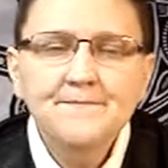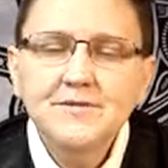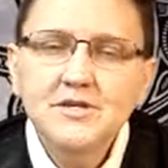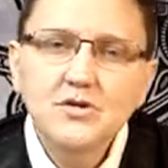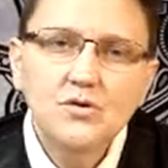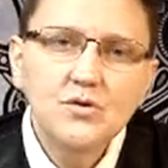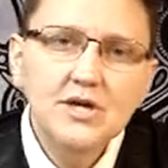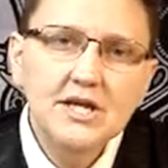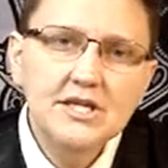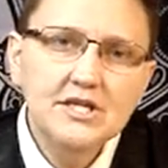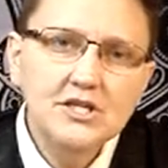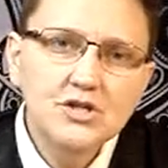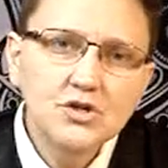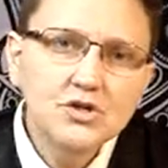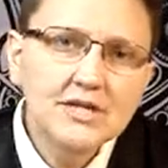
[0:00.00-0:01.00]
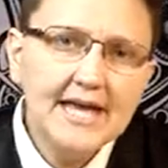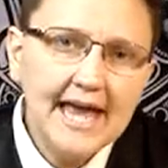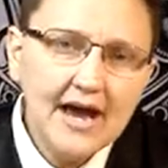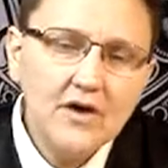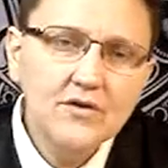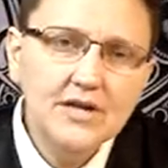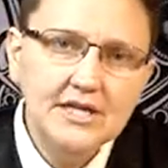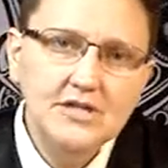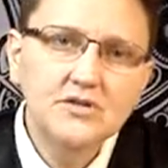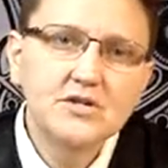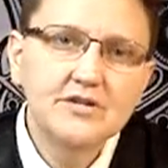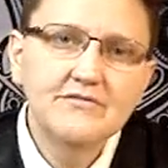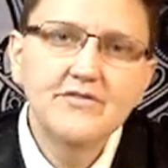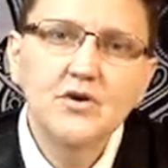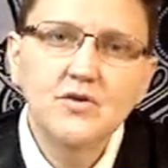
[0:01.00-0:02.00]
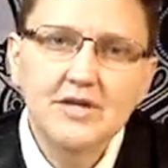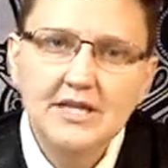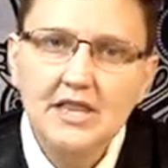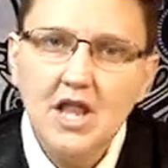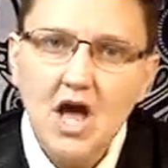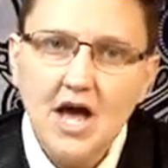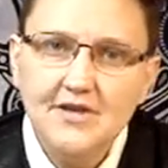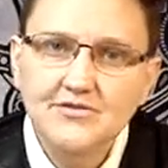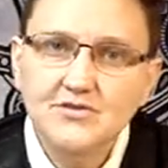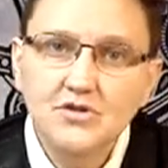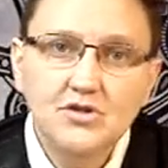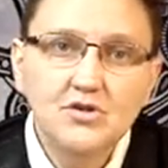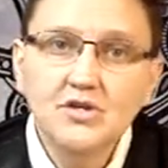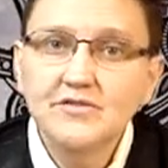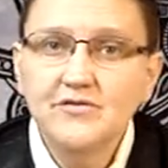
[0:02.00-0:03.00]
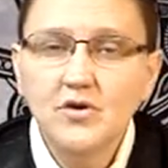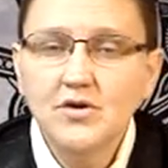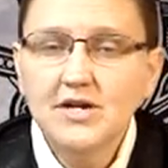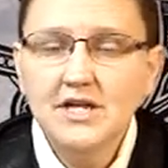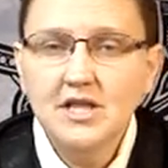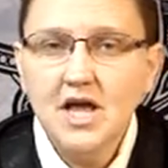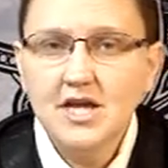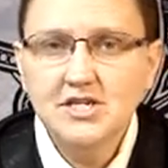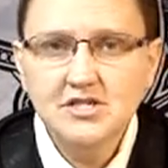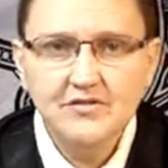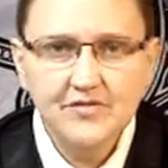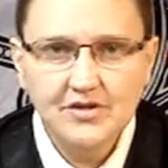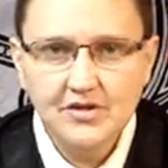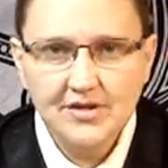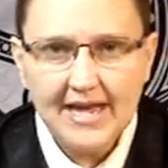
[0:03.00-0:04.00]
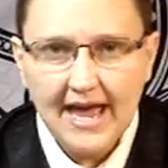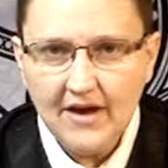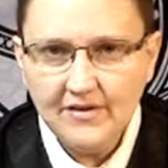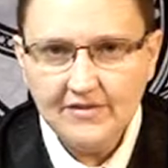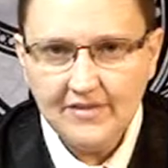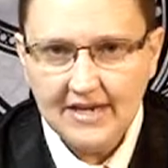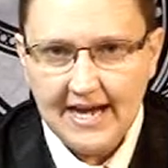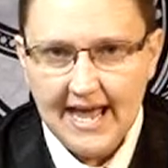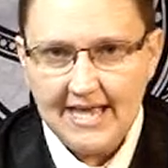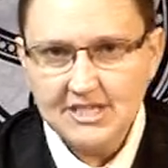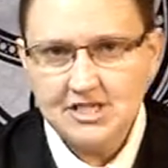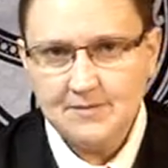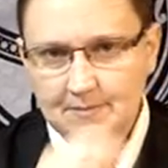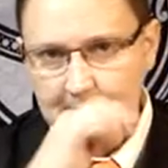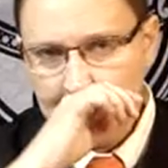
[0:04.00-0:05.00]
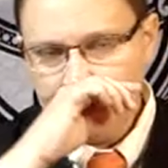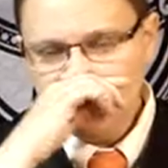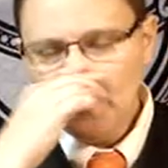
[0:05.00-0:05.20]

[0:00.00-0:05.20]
You know, in your county, you can vote in laws. So you could vote in a law just for your county that it has to be.